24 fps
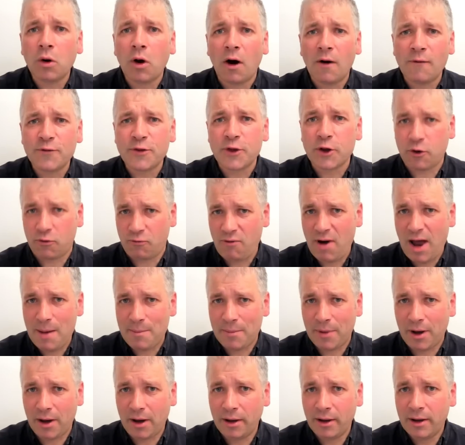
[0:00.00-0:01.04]
of the
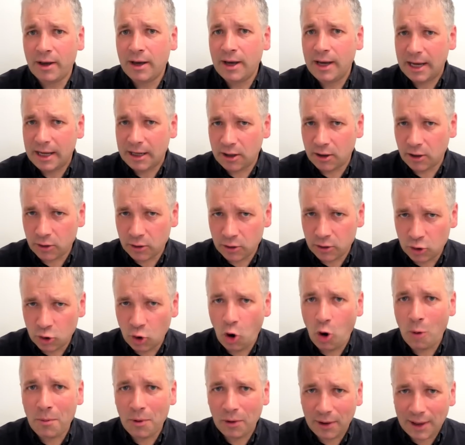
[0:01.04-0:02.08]
grammar in
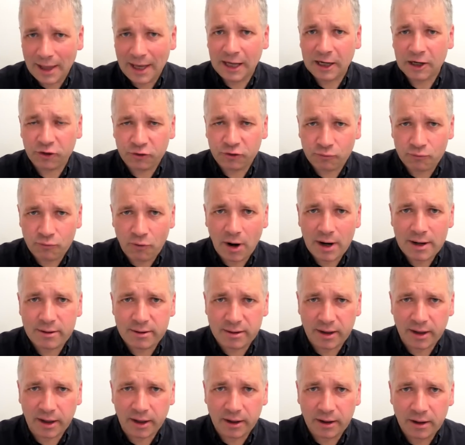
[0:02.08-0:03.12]
normal English
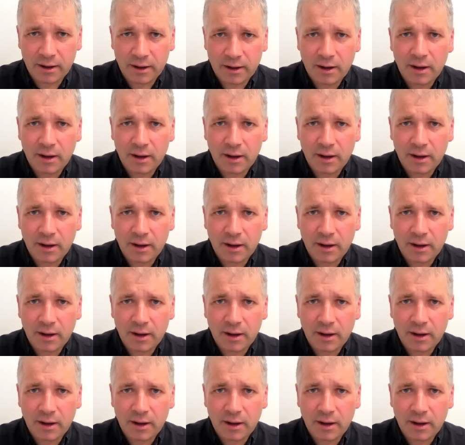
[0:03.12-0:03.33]
writing,